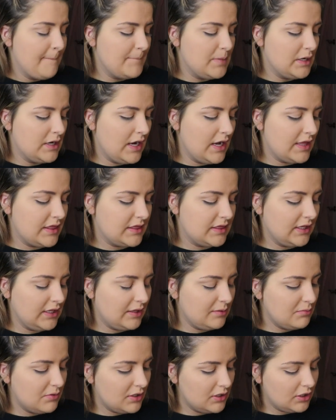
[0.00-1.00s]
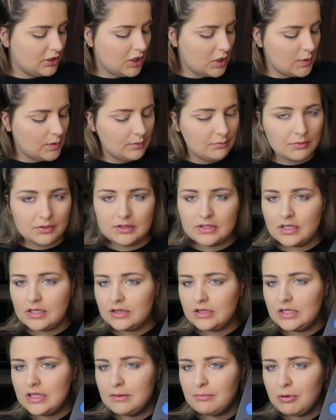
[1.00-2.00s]
But I think I'm gonna go in
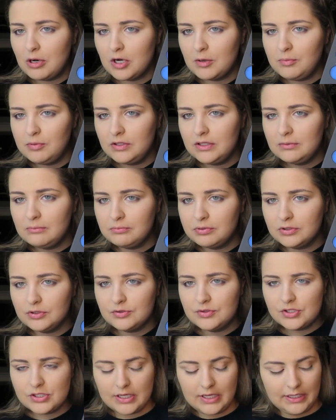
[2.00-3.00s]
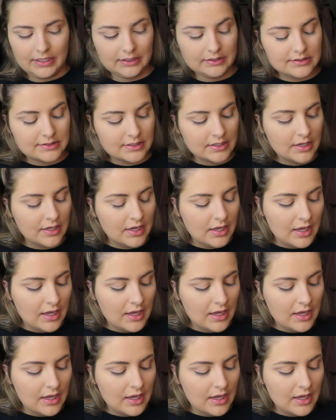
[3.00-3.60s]
with the purple and blue shades